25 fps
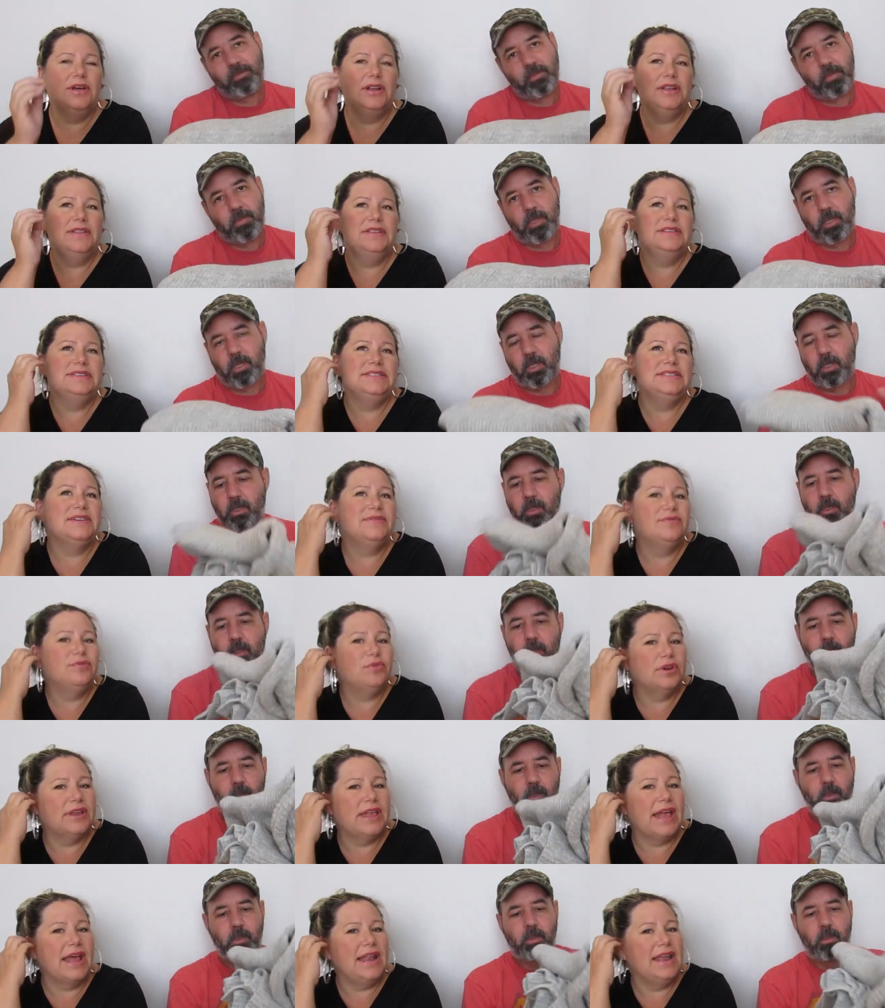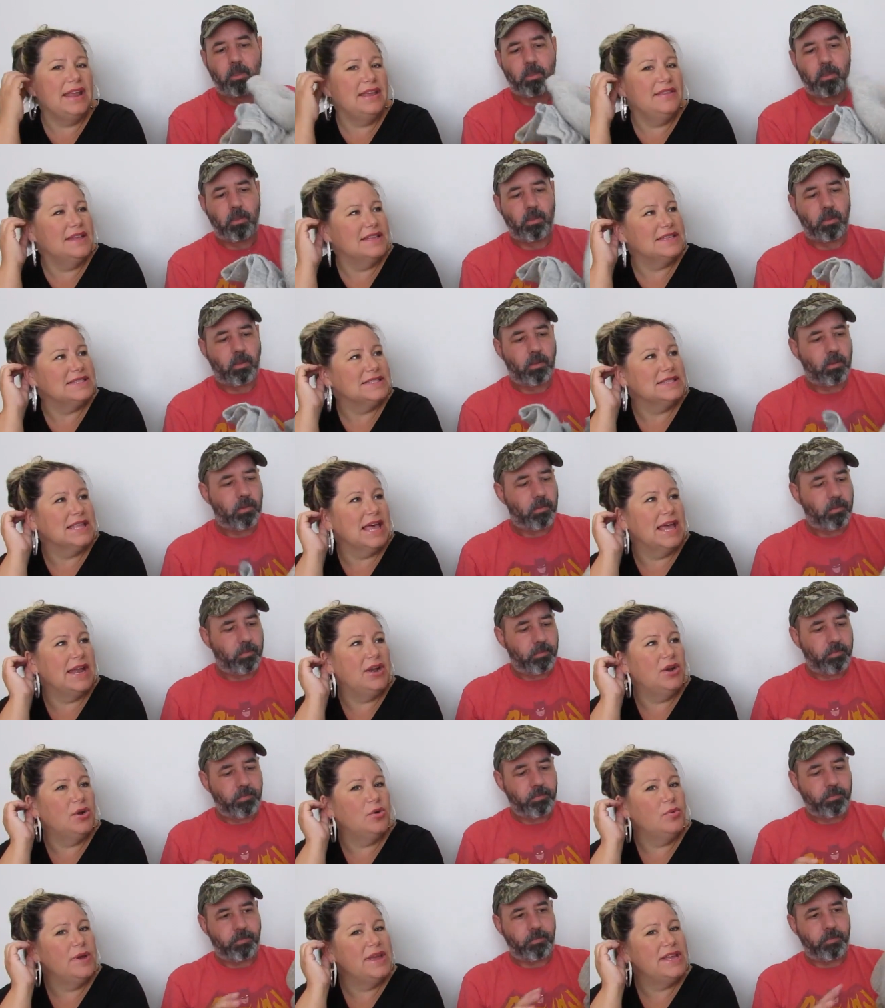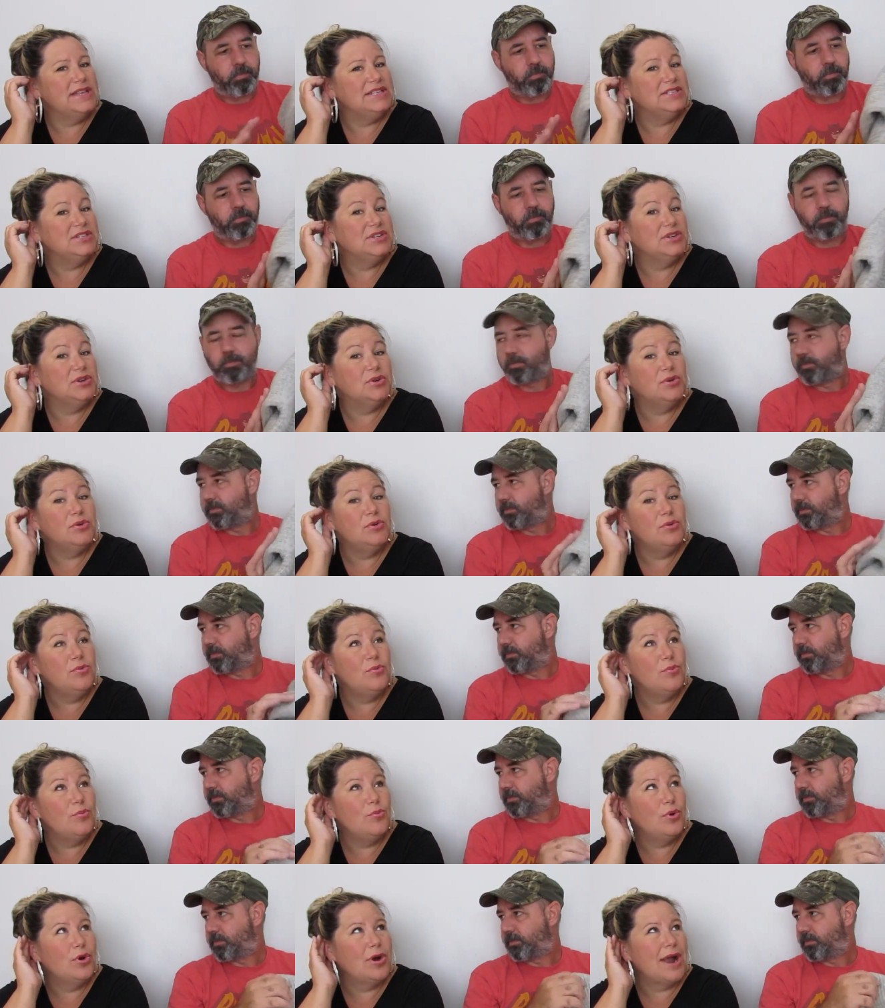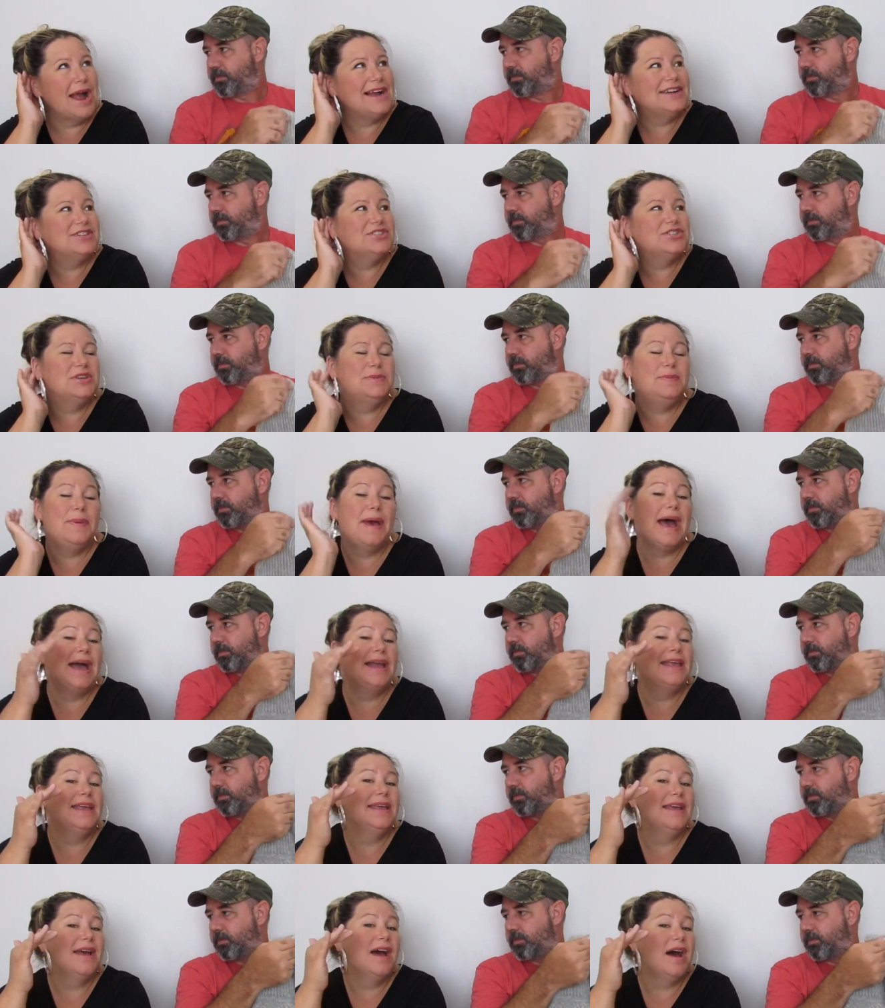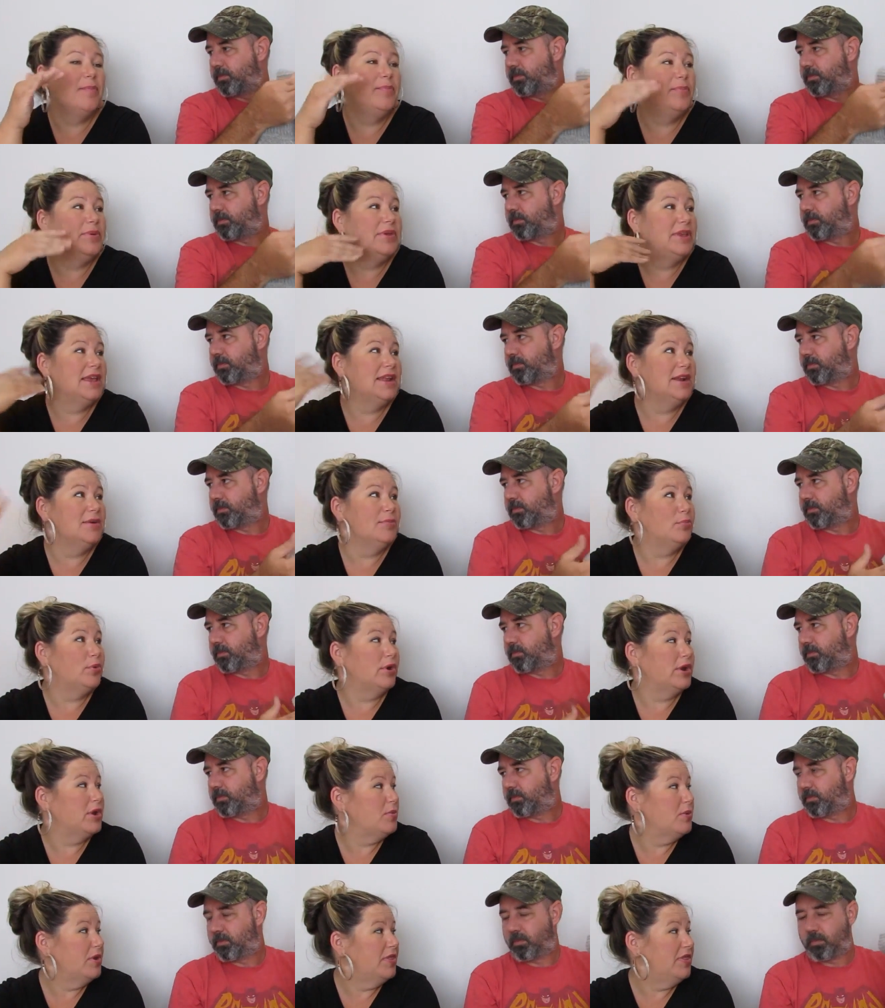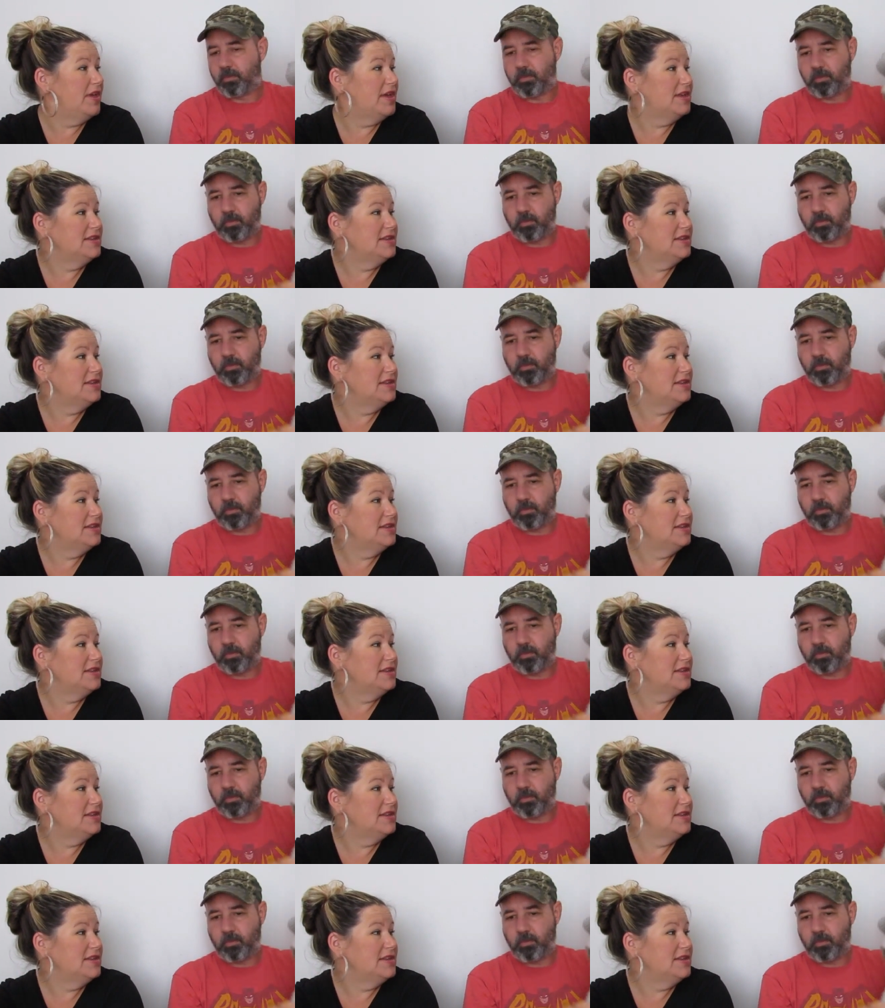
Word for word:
Speaker 1: lot of the stuff we're getting that's lighter weight too, we're actually packing up and going to bring with